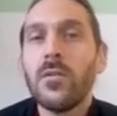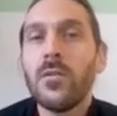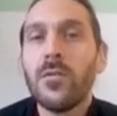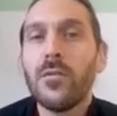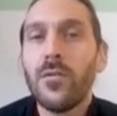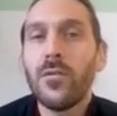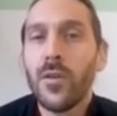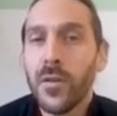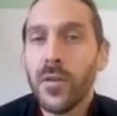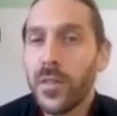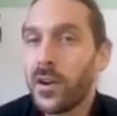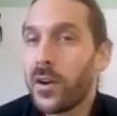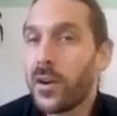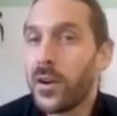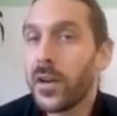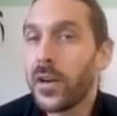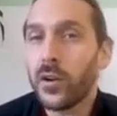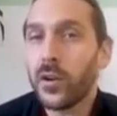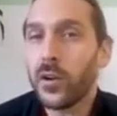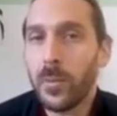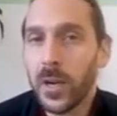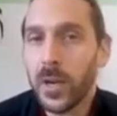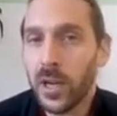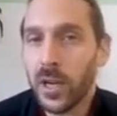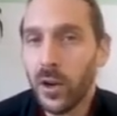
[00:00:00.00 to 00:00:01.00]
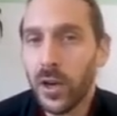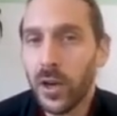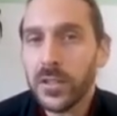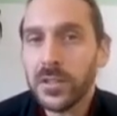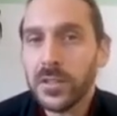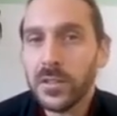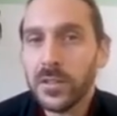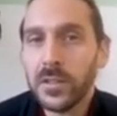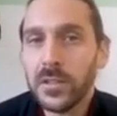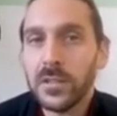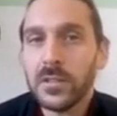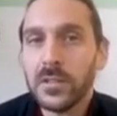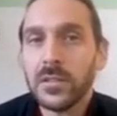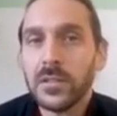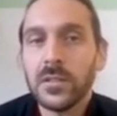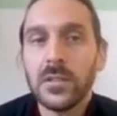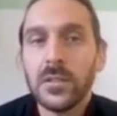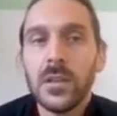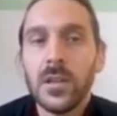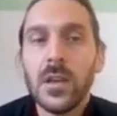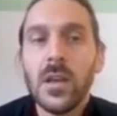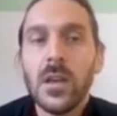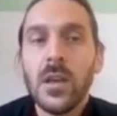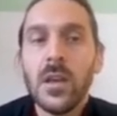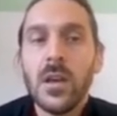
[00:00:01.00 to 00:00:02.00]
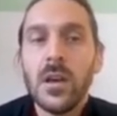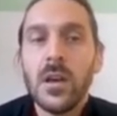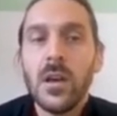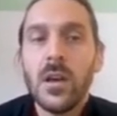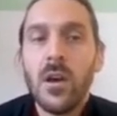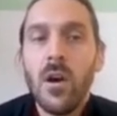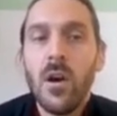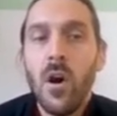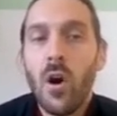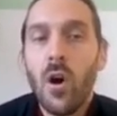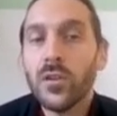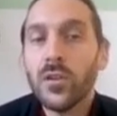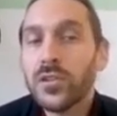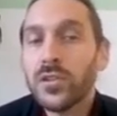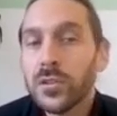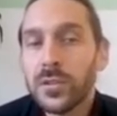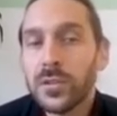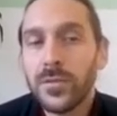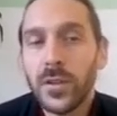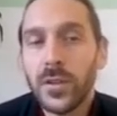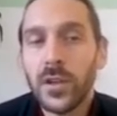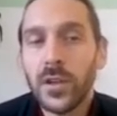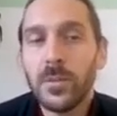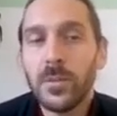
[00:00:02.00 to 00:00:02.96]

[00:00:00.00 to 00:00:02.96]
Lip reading: for their economic losses. Also, it's very